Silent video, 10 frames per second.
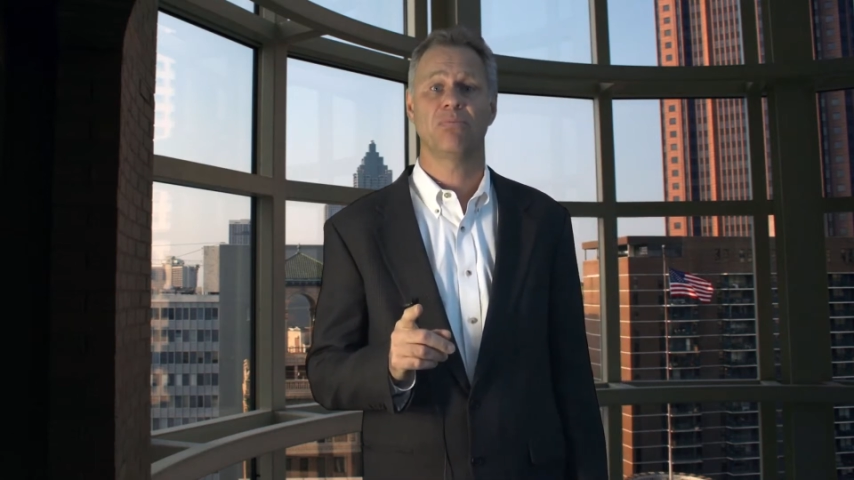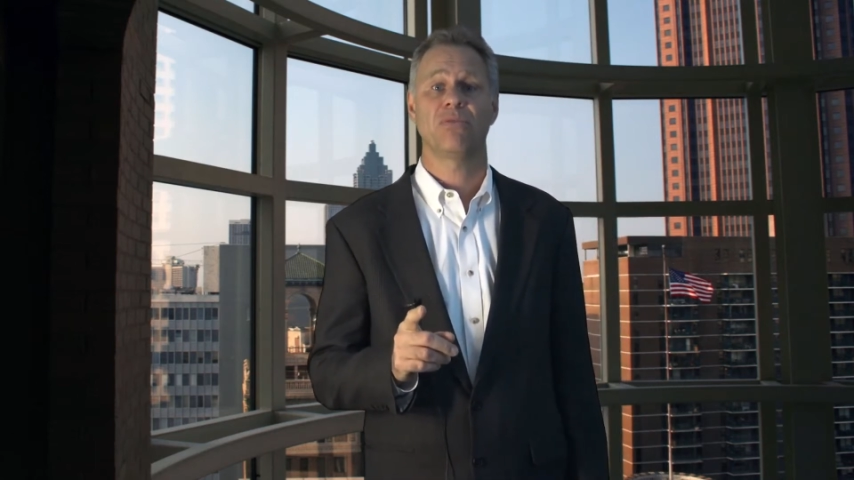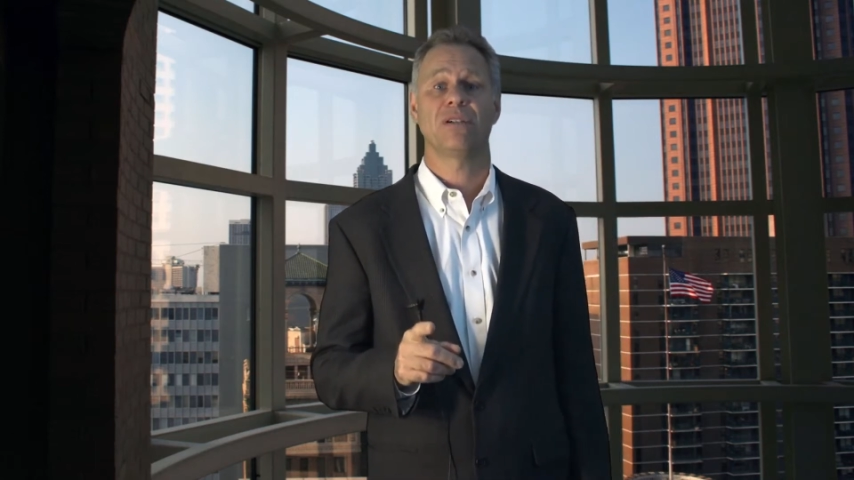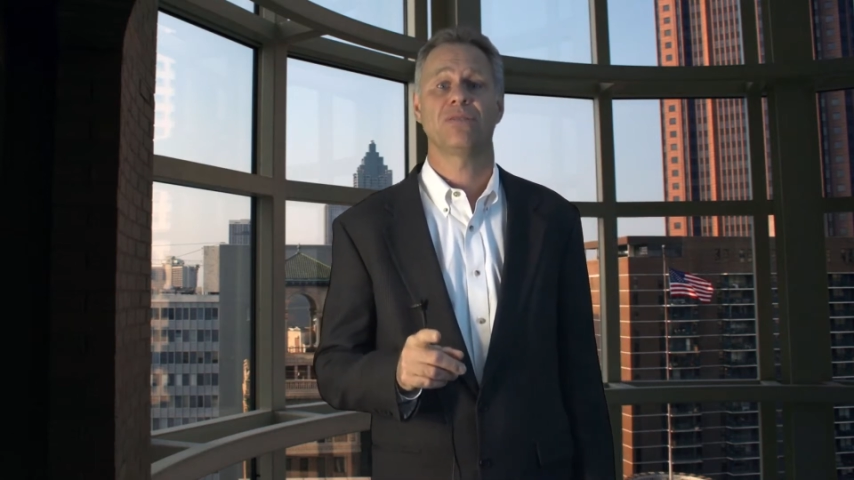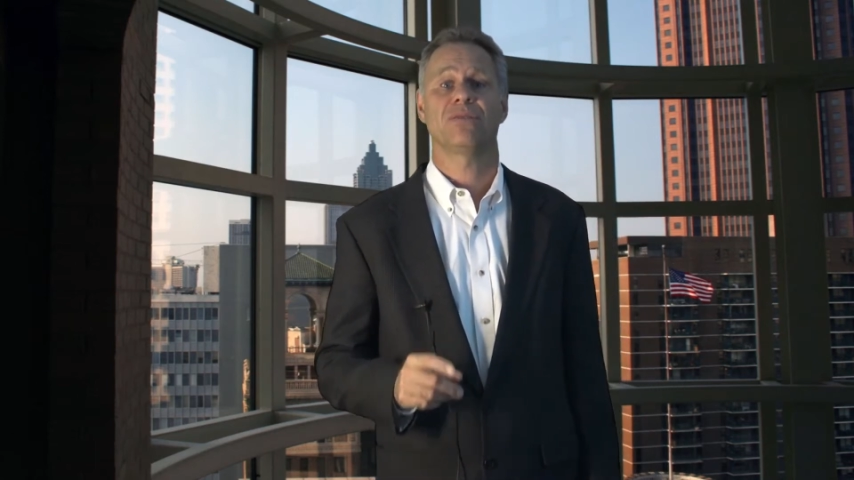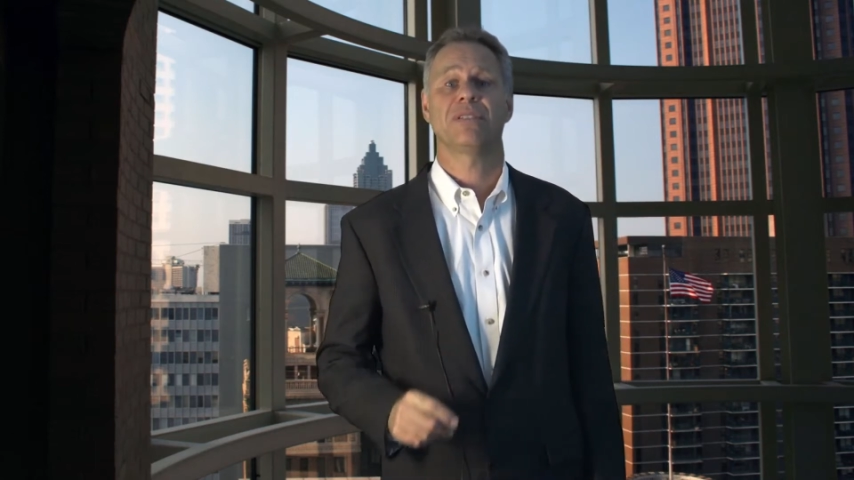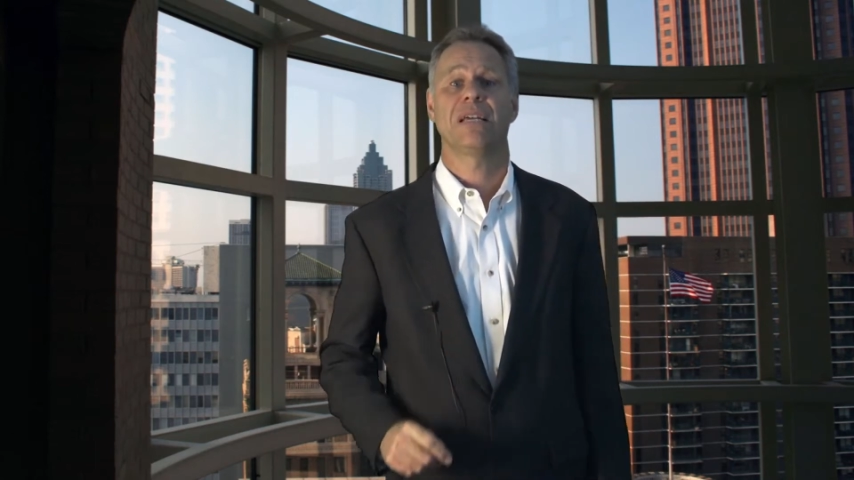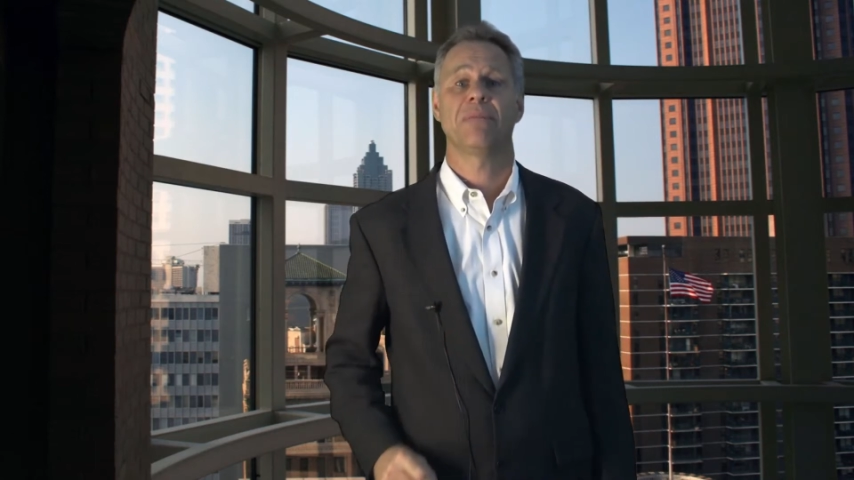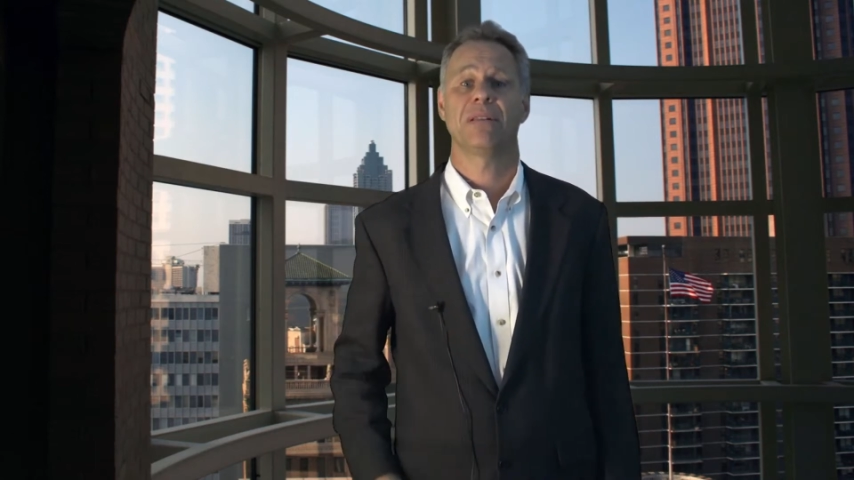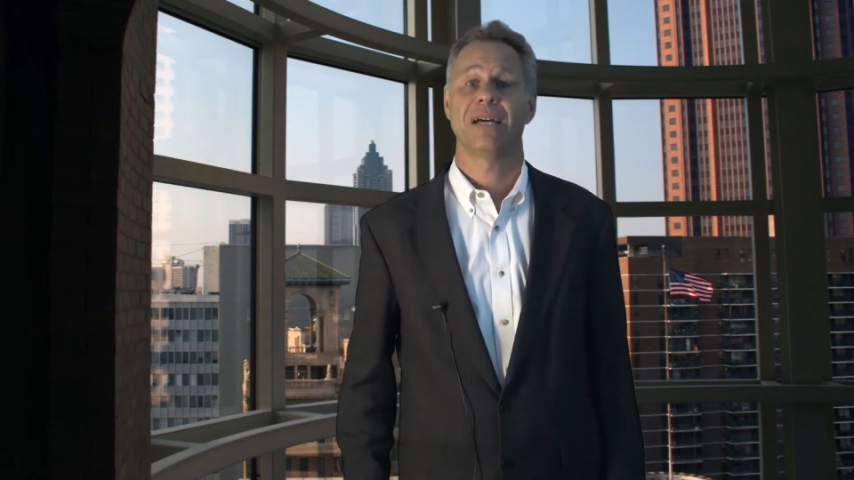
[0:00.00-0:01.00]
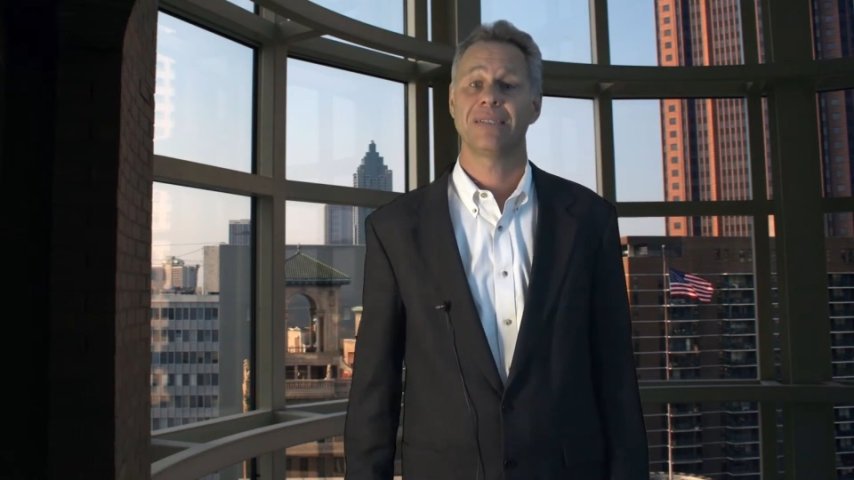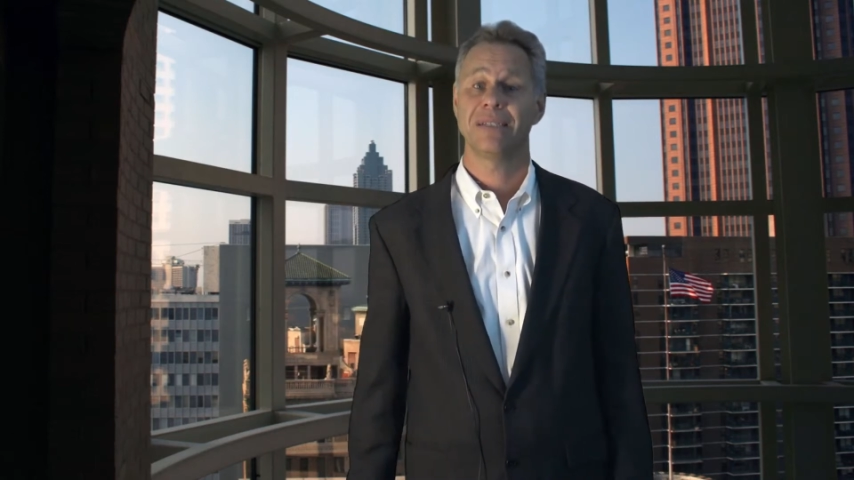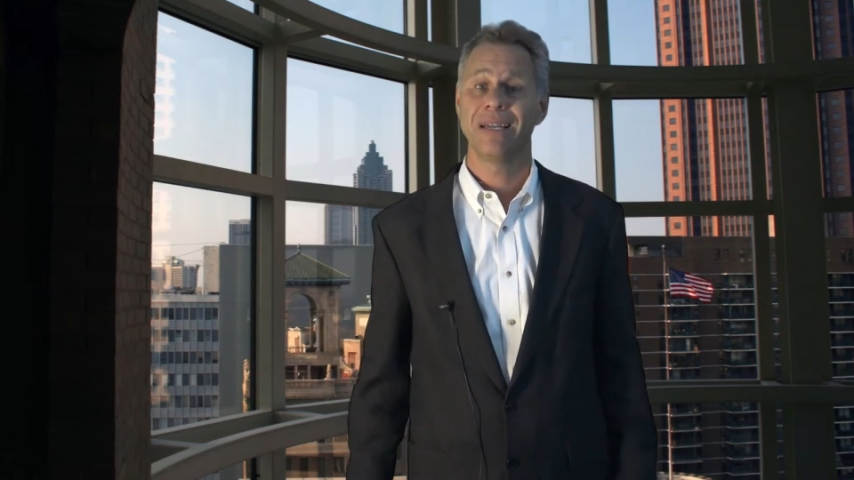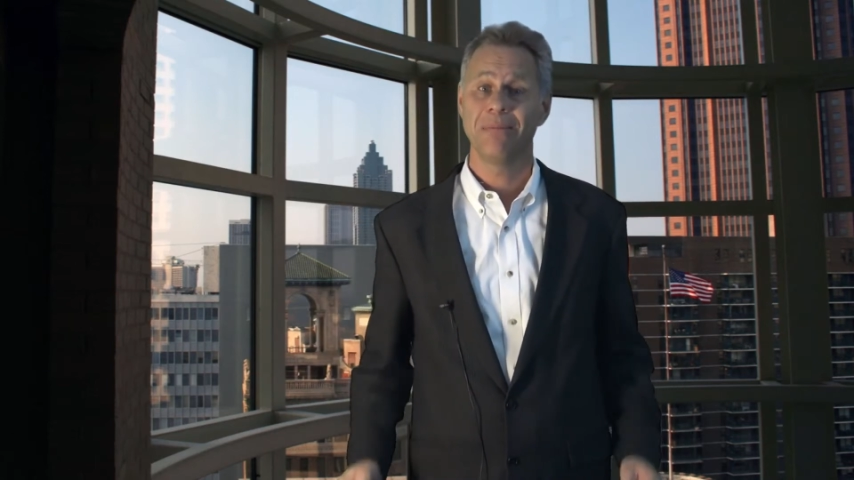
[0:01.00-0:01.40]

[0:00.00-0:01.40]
rentals in MLS